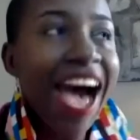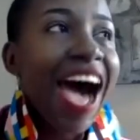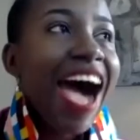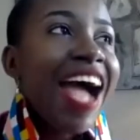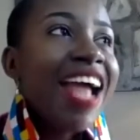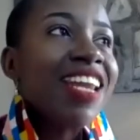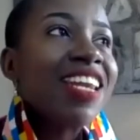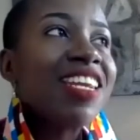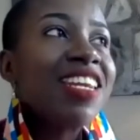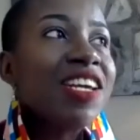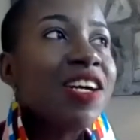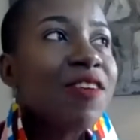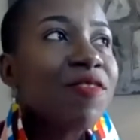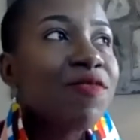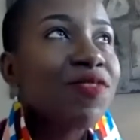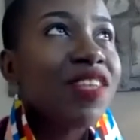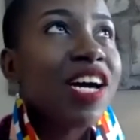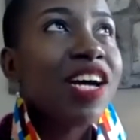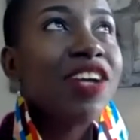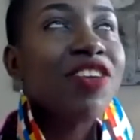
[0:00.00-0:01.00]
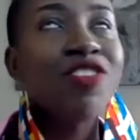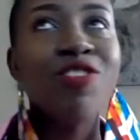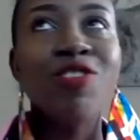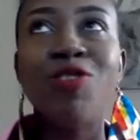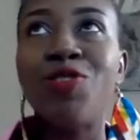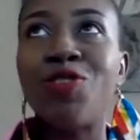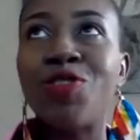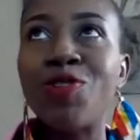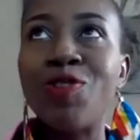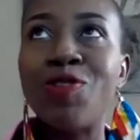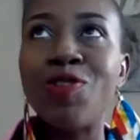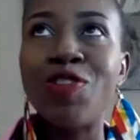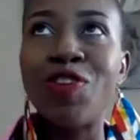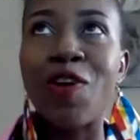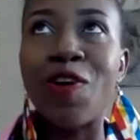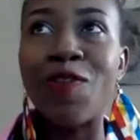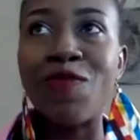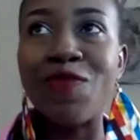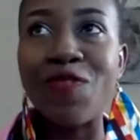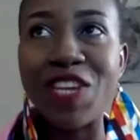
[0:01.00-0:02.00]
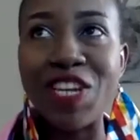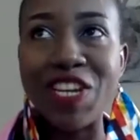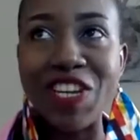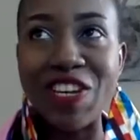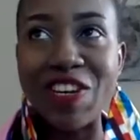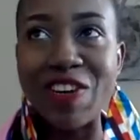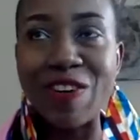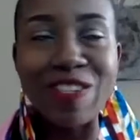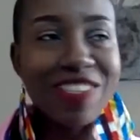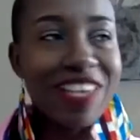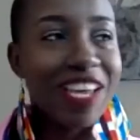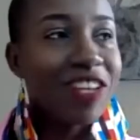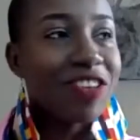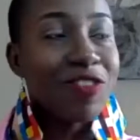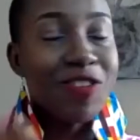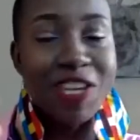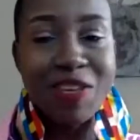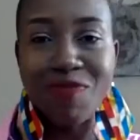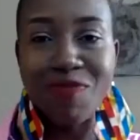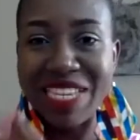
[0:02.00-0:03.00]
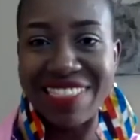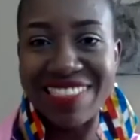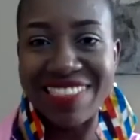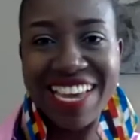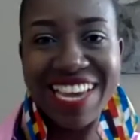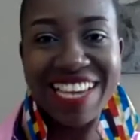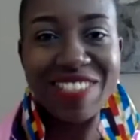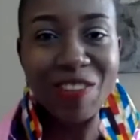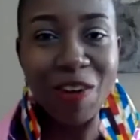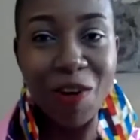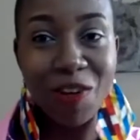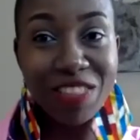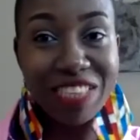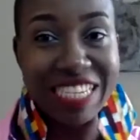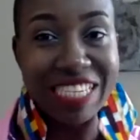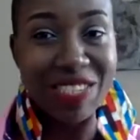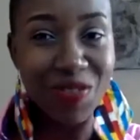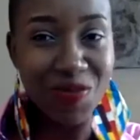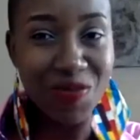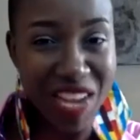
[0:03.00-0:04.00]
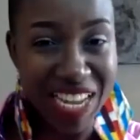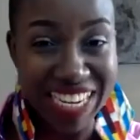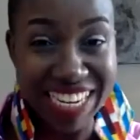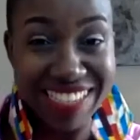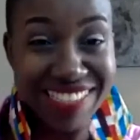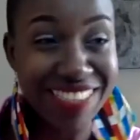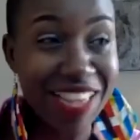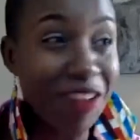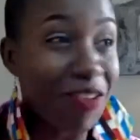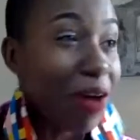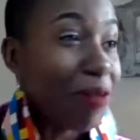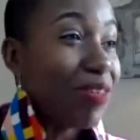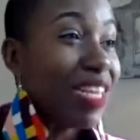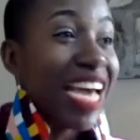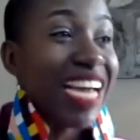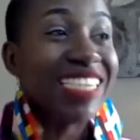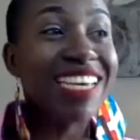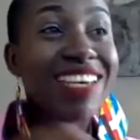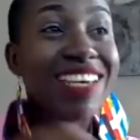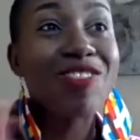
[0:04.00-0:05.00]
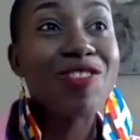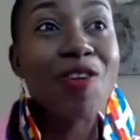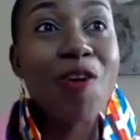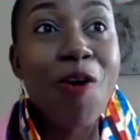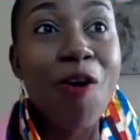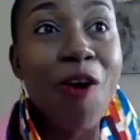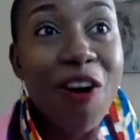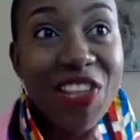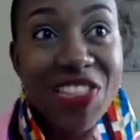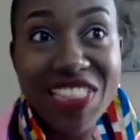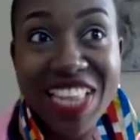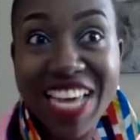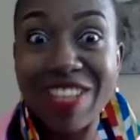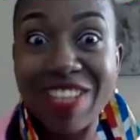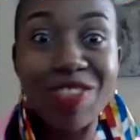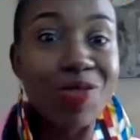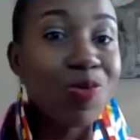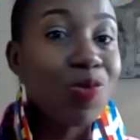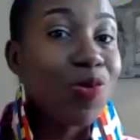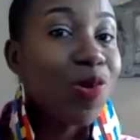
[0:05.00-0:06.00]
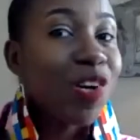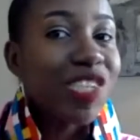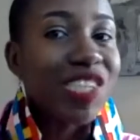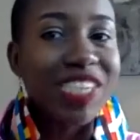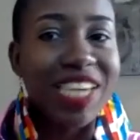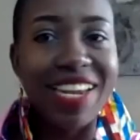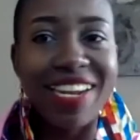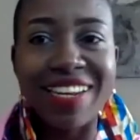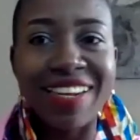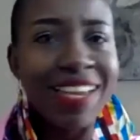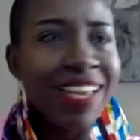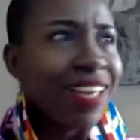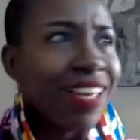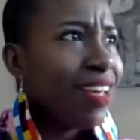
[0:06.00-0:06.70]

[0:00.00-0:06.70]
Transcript: I love that you do your videos and you imitate all these funny stuff. I mean, I just go on there to watch and,